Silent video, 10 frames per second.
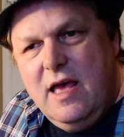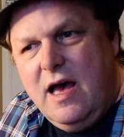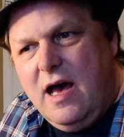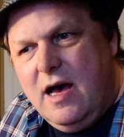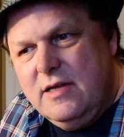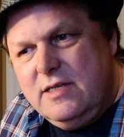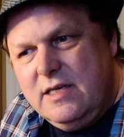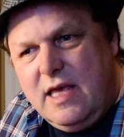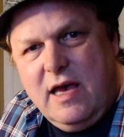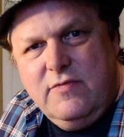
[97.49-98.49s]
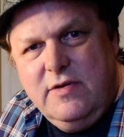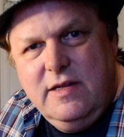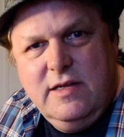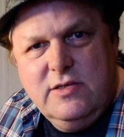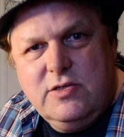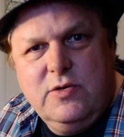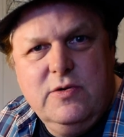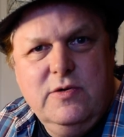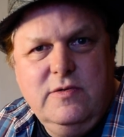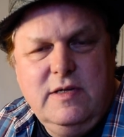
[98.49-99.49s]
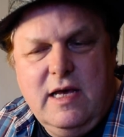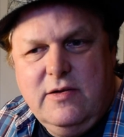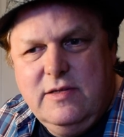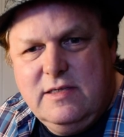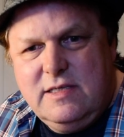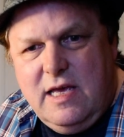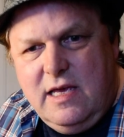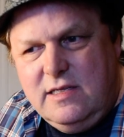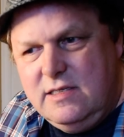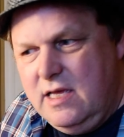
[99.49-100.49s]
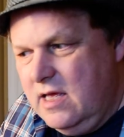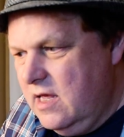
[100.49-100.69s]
to Kevin and his crew down in the States.